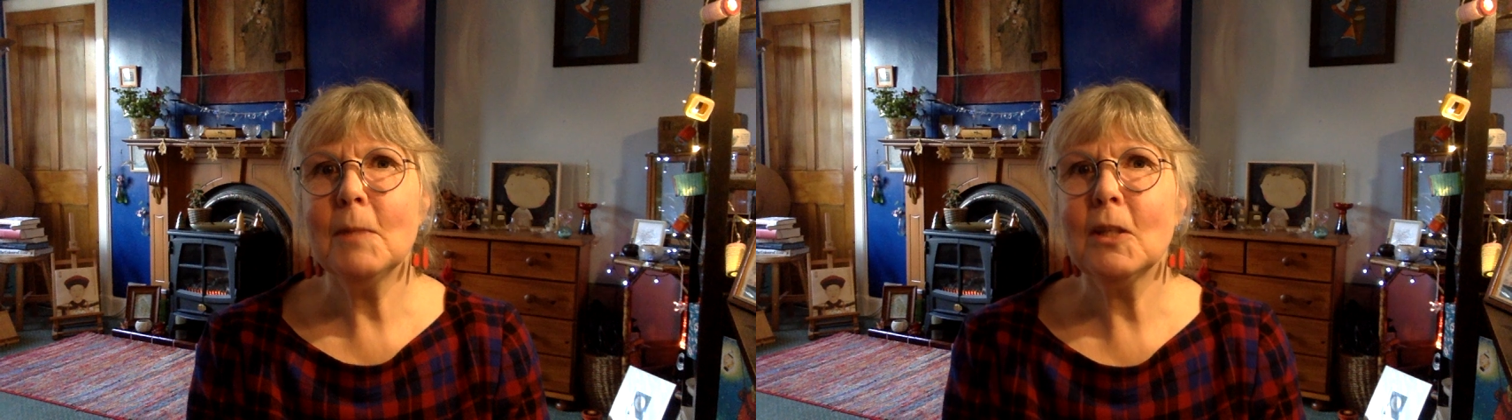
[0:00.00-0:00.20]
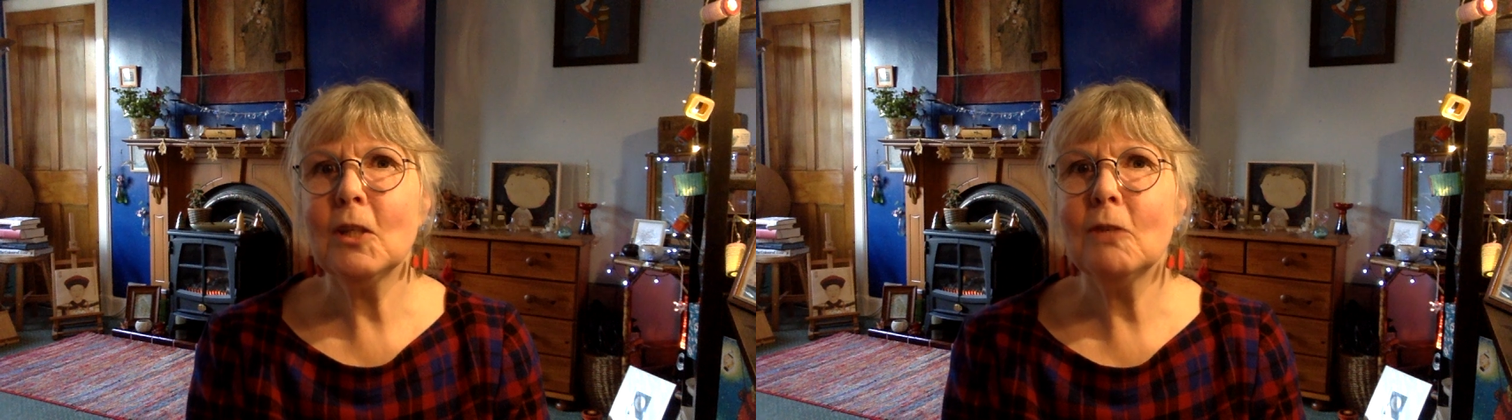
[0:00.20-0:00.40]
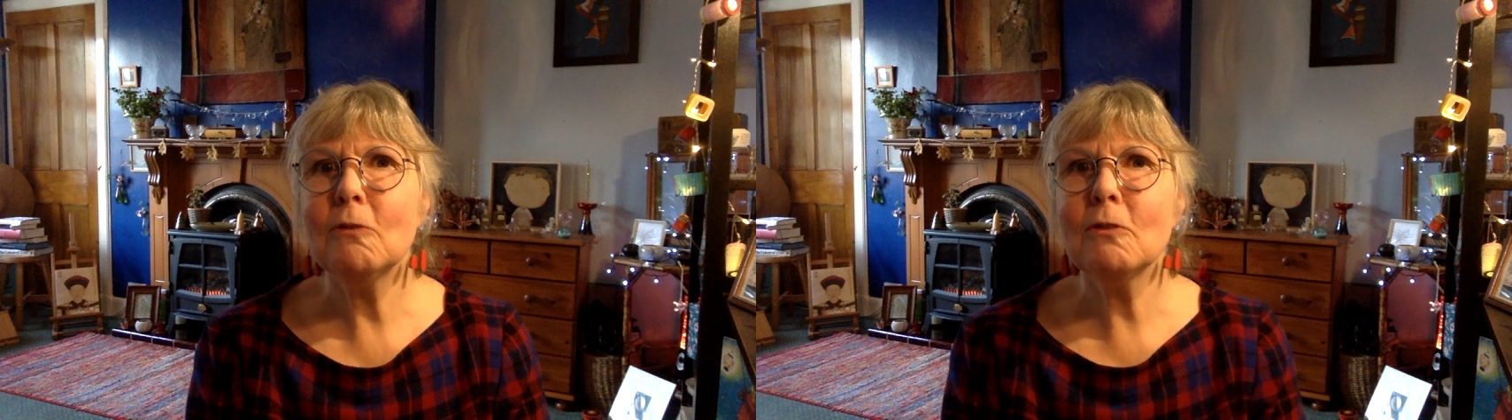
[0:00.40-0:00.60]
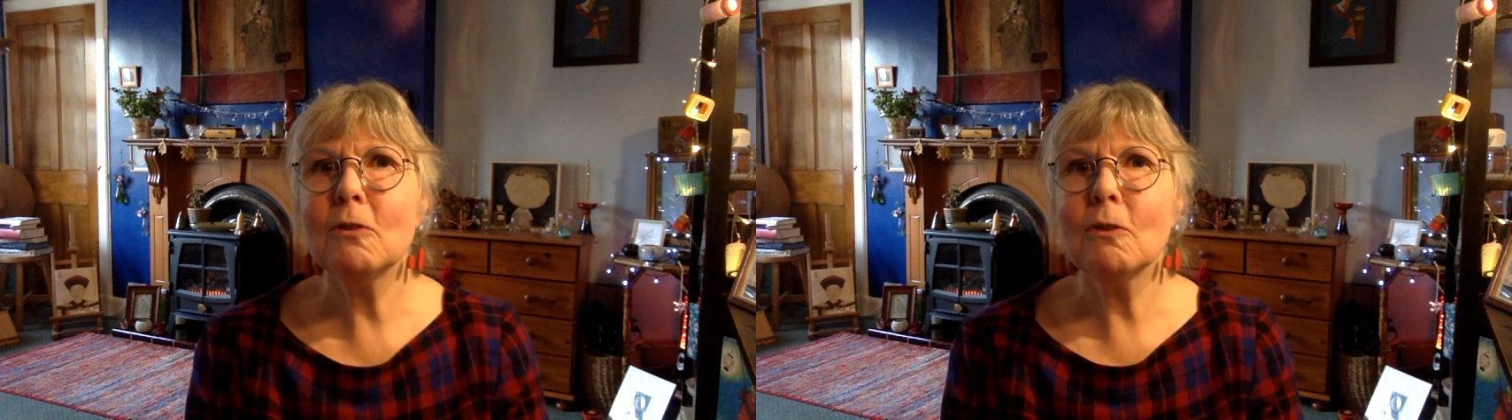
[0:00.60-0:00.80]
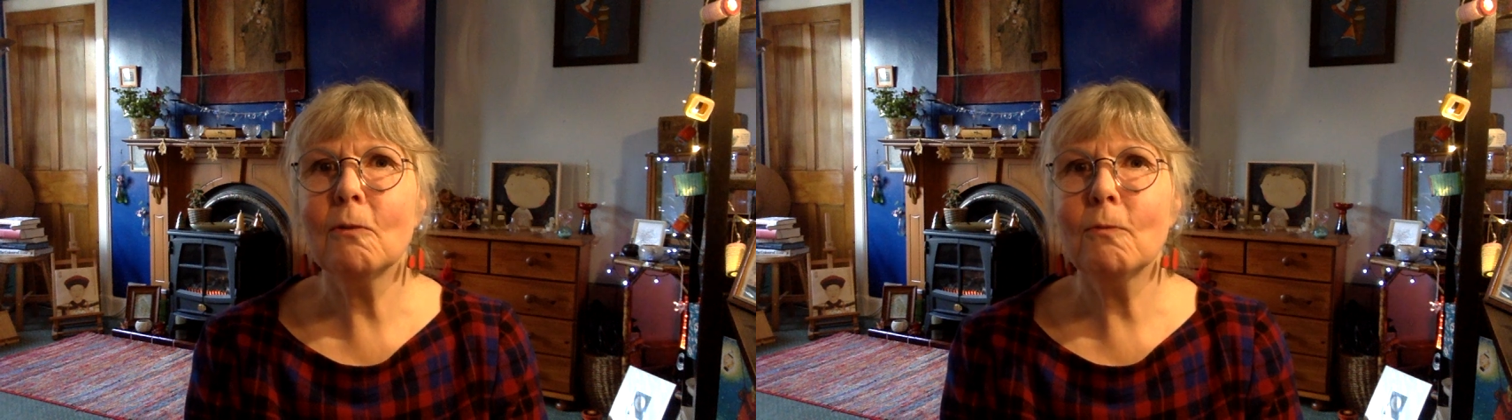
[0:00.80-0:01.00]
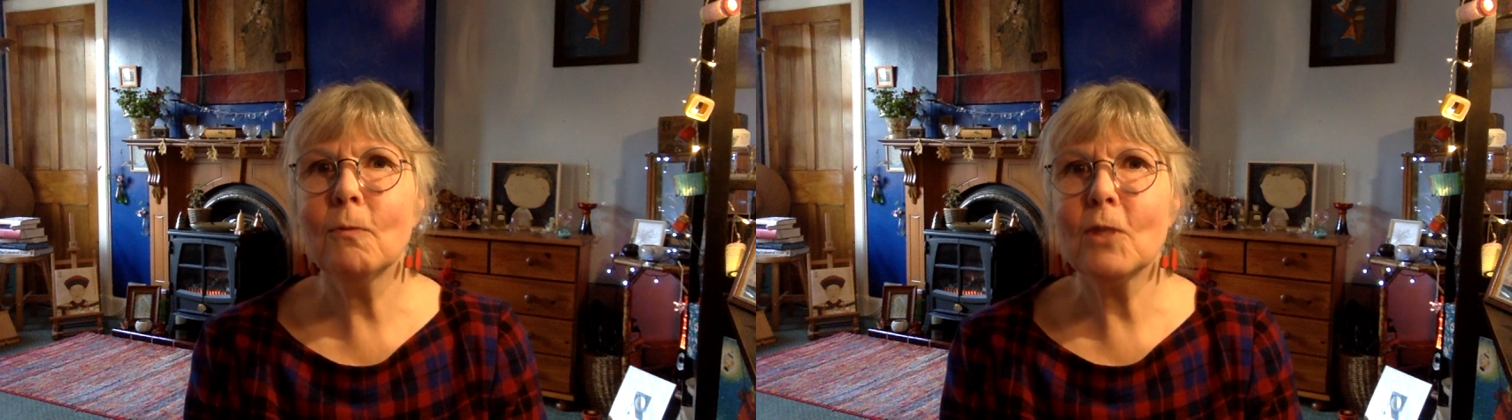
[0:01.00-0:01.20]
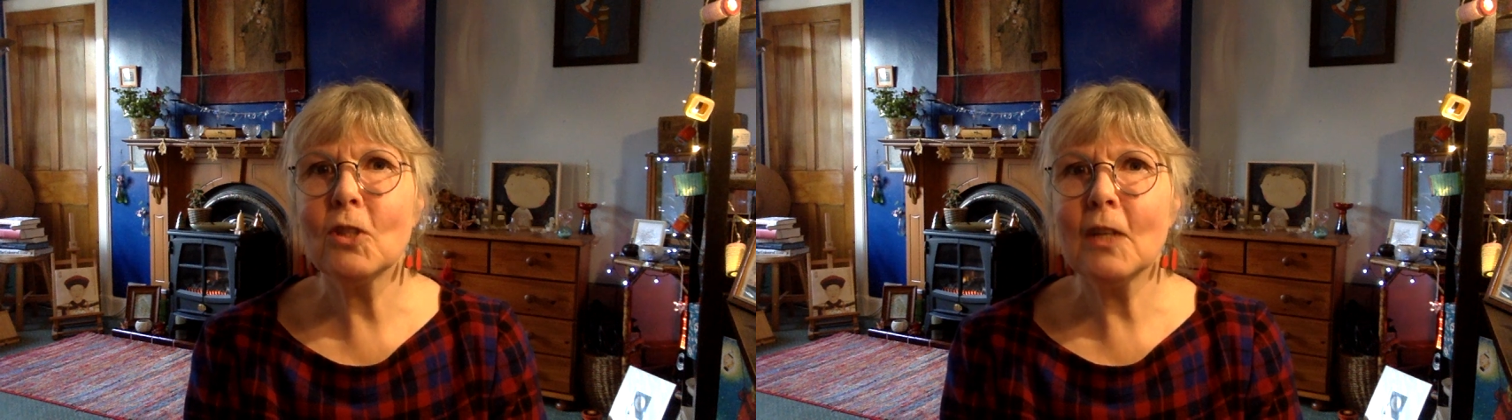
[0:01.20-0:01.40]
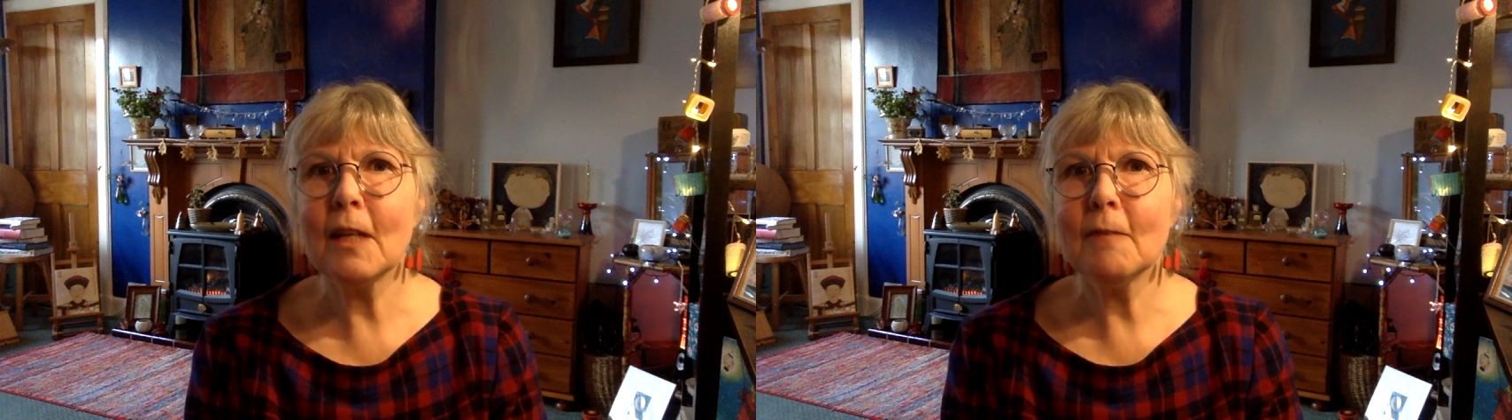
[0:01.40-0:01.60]
be accused of
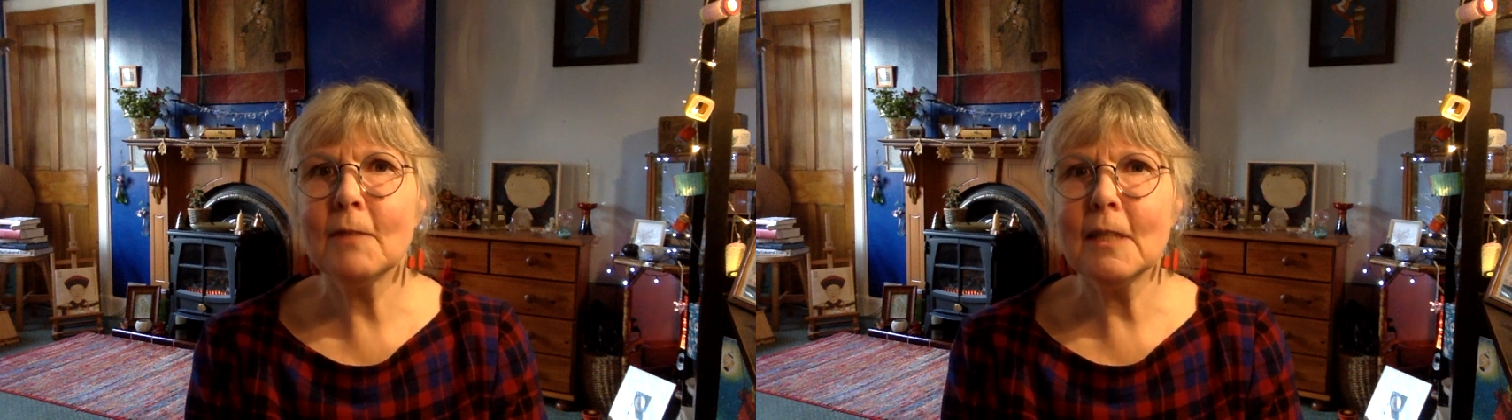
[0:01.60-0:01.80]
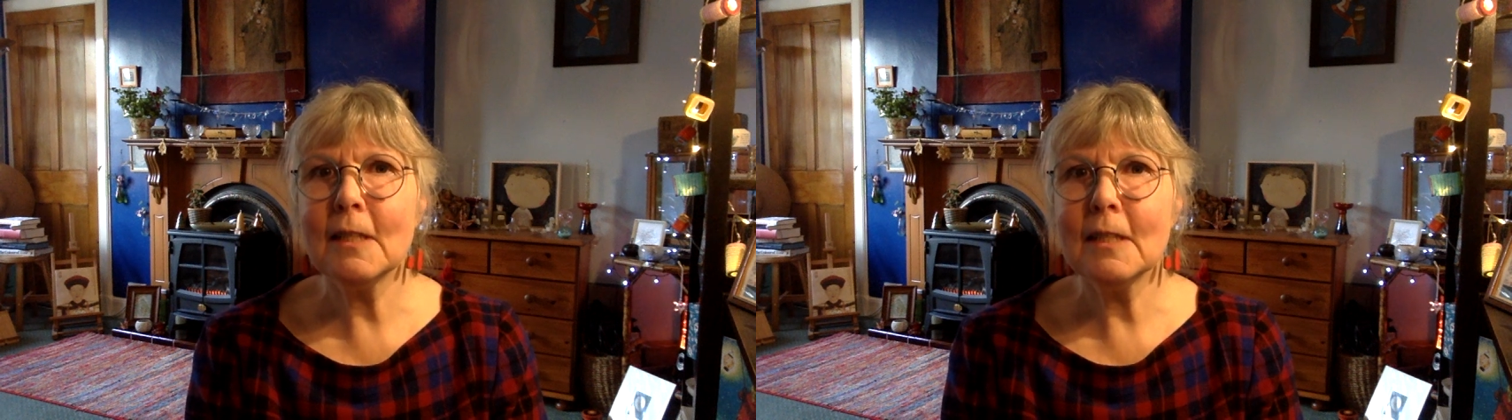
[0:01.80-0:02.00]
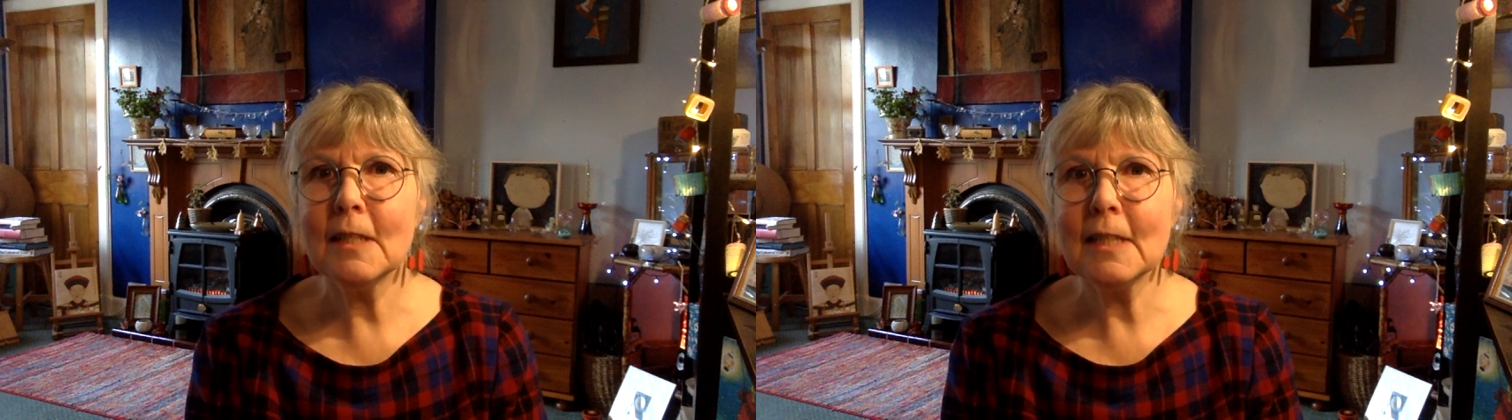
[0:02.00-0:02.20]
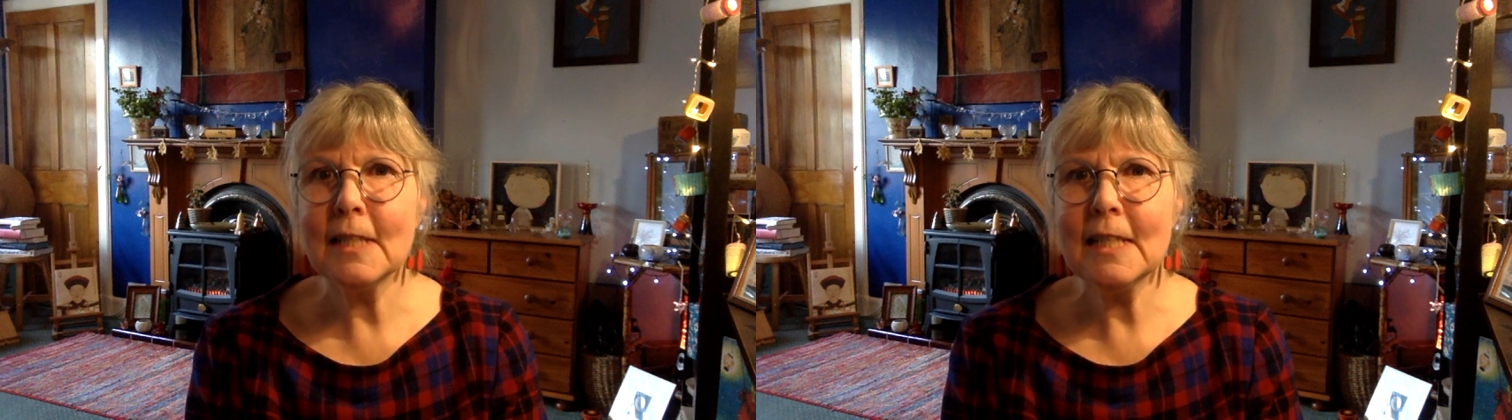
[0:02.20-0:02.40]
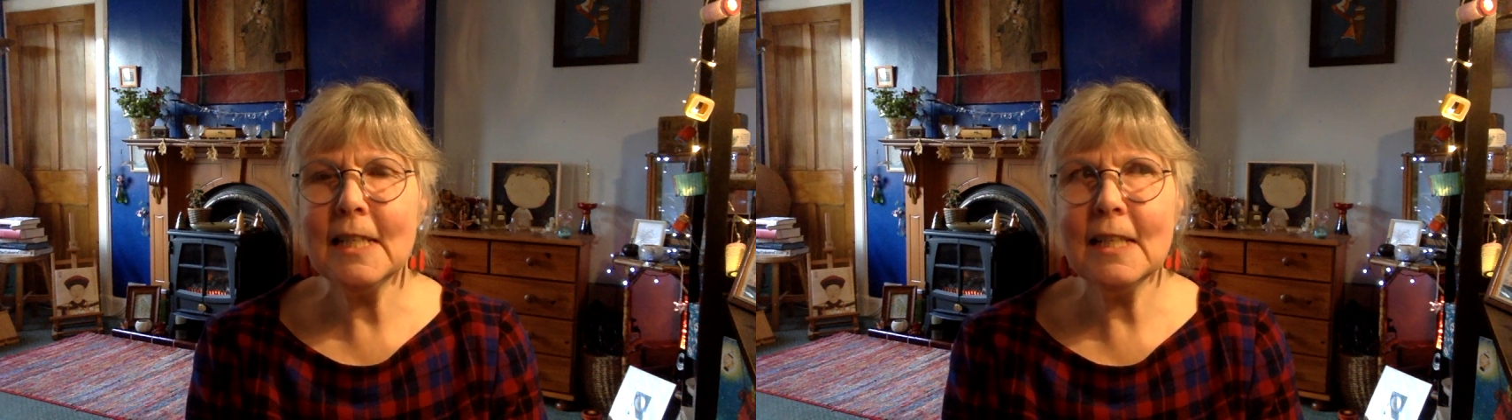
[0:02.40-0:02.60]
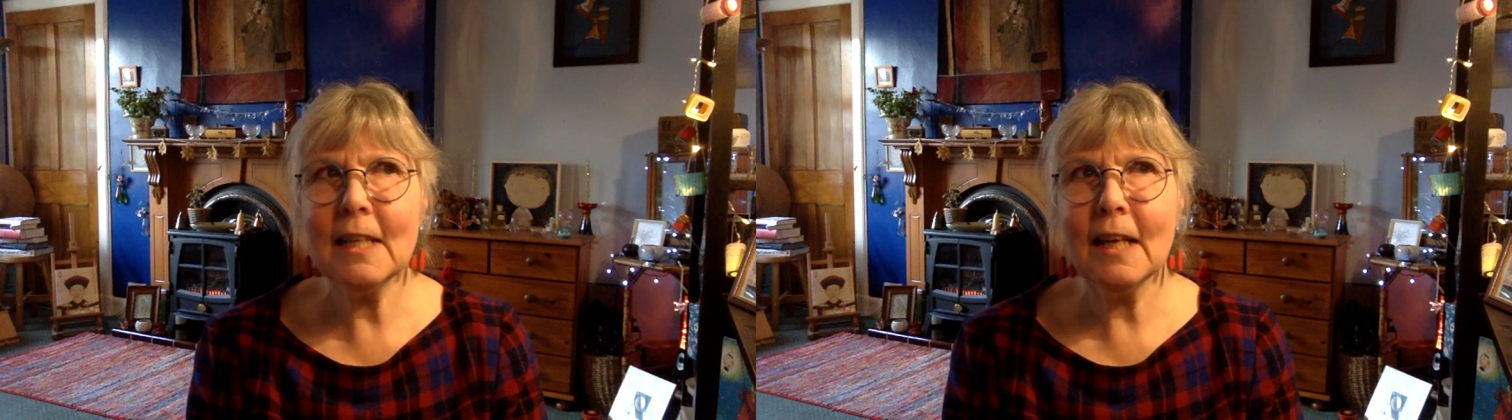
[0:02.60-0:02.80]
witchcraft in Dundee,